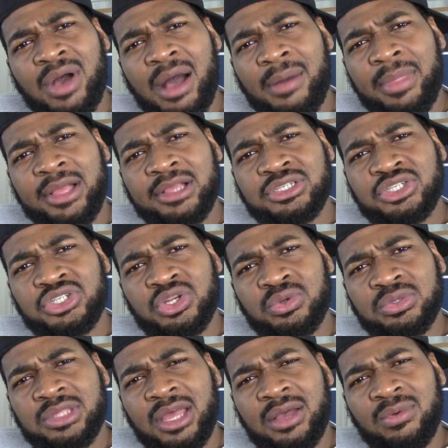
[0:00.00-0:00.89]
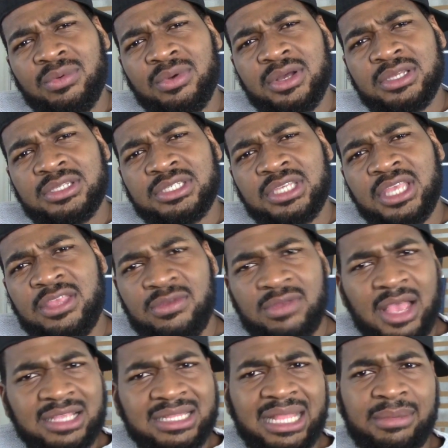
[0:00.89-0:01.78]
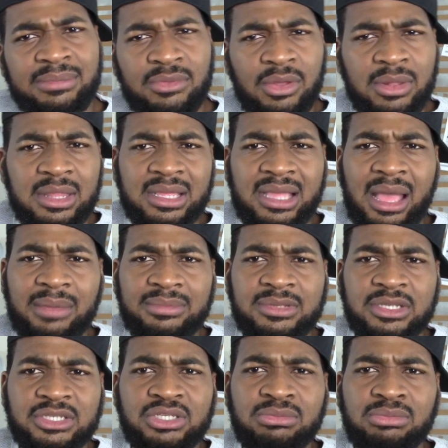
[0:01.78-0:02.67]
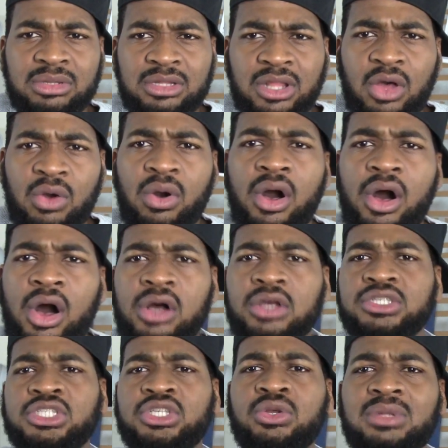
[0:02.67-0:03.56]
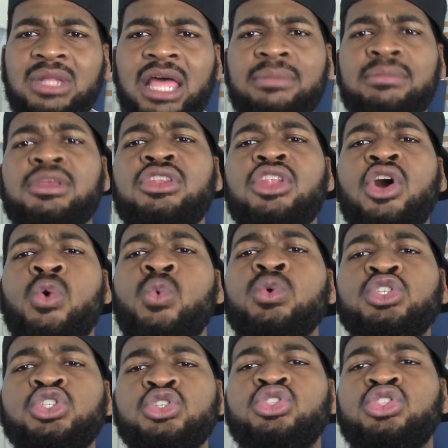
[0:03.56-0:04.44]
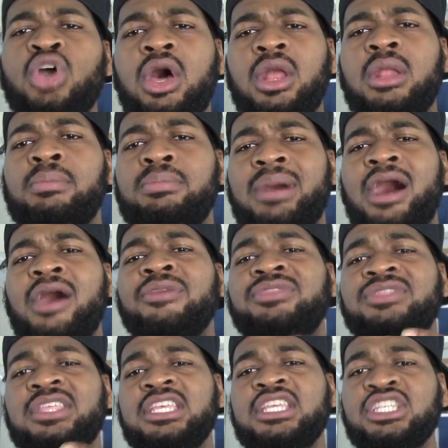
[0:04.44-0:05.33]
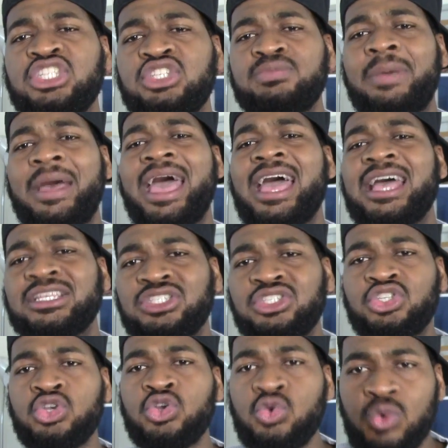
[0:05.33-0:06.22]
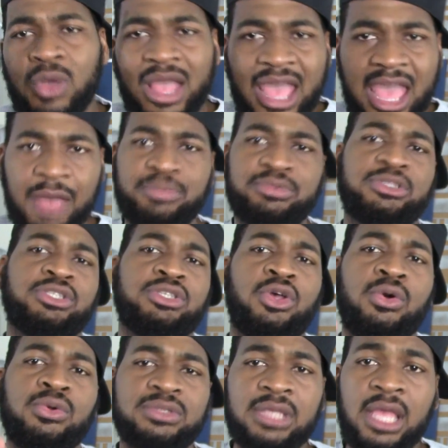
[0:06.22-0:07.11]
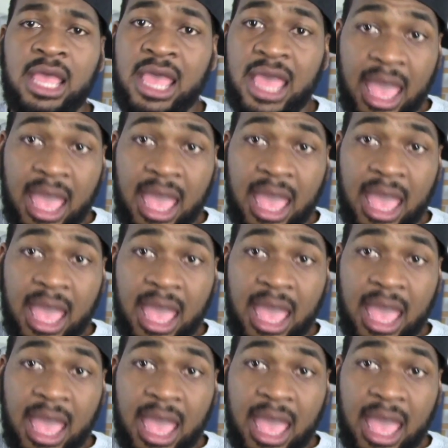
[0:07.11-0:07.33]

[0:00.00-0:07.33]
I'm not sure what that was. Can you guys let me know in the comment section below? Also, let me know what you thought about these past two episodes.